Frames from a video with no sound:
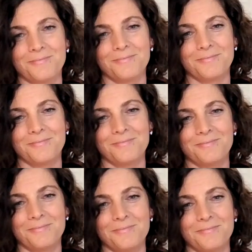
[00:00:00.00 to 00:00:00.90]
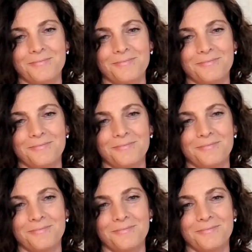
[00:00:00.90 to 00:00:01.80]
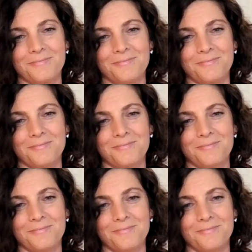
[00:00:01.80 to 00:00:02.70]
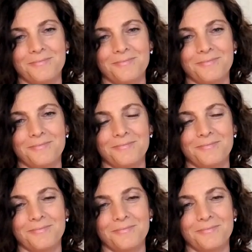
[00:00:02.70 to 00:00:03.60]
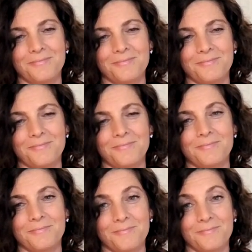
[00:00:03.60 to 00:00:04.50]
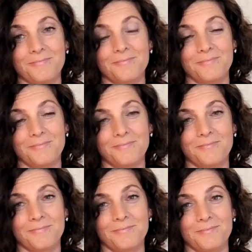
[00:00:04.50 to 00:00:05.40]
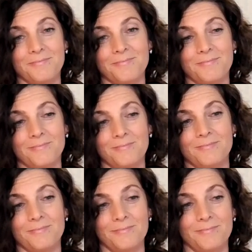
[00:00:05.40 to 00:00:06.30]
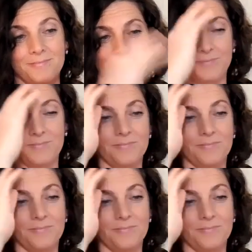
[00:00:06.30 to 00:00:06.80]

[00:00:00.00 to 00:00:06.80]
The person shown says nothing.